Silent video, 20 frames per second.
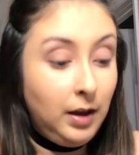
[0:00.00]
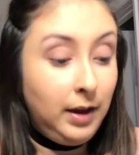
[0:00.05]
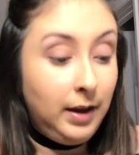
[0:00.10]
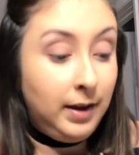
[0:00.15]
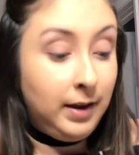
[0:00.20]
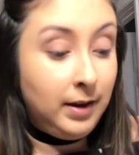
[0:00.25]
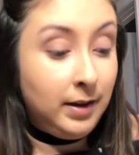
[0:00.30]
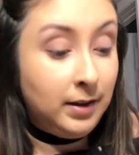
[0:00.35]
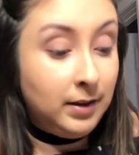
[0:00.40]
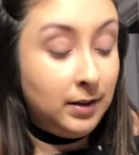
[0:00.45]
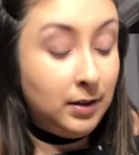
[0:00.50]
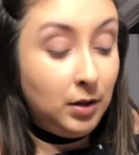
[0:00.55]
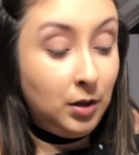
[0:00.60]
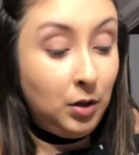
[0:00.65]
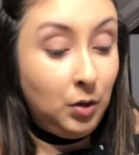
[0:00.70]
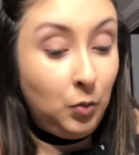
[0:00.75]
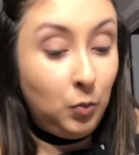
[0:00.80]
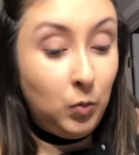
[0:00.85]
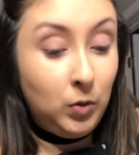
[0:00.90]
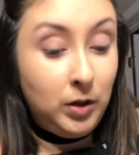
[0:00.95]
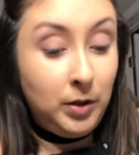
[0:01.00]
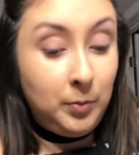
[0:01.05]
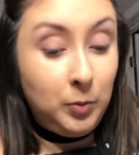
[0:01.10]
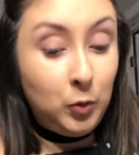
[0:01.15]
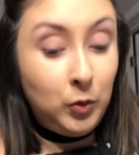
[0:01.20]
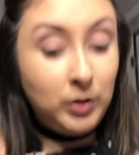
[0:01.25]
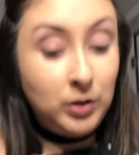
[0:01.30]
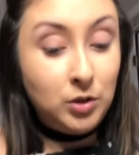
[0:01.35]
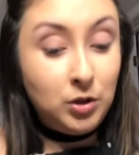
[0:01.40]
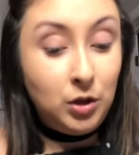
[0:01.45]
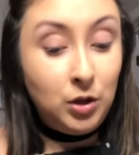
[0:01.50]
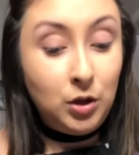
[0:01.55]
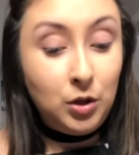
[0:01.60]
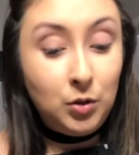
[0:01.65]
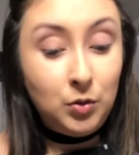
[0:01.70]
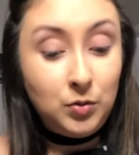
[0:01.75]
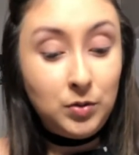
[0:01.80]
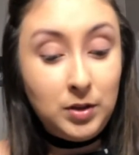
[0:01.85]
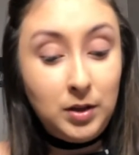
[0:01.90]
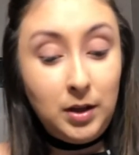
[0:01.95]
And what I'm going to
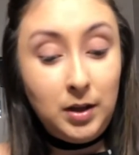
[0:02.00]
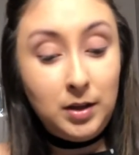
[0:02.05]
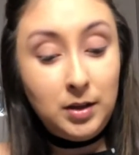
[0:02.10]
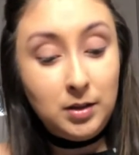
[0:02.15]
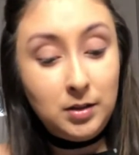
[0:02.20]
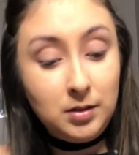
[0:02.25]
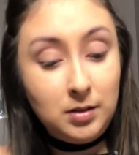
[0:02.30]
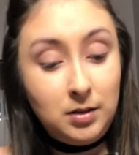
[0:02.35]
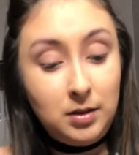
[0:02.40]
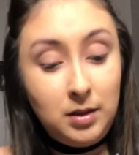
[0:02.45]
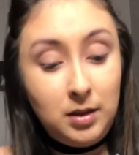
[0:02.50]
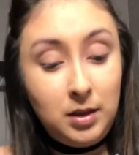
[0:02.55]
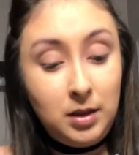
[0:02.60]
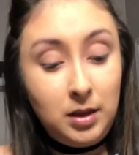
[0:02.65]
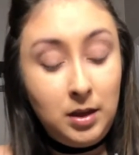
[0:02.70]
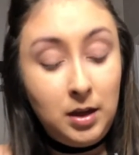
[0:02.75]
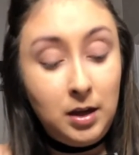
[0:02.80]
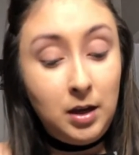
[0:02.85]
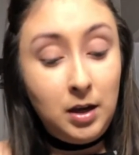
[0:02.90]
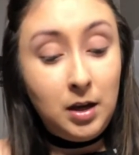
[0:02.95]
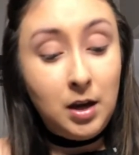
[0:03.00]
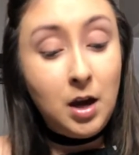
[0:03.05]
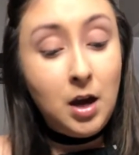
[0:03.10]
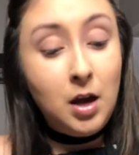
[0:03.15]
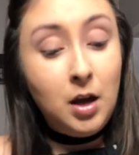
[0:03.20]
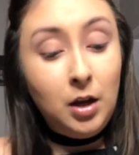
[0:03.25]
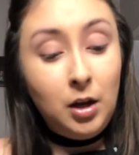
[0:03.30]
use is the